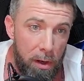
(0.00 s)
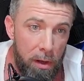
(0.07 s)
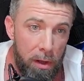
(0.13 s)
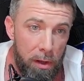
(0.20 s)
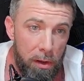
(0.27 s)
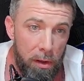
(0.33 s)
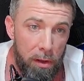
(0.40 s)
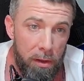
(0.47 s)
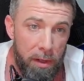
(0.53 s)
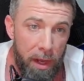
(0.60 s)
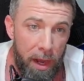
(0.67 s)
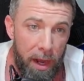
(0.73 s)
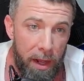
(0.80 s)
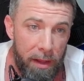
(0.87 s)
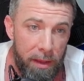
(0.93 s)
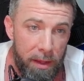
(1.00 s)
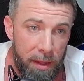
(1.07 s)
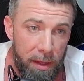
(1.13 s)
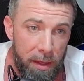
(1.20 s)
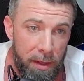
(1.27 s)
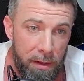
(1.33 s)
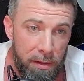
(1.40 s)
Look at
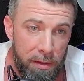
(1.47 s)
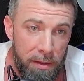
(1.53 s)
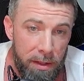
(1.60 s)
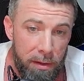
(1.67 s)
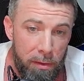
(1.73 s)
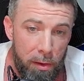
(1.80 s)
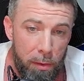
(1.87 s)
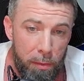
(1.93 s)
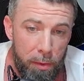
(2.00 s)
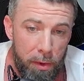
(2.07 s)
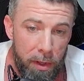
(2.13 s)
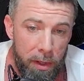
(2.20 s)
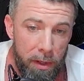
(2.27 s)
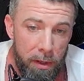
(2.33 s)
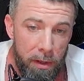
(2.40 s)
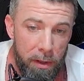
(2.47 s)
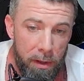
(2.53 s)
the zero print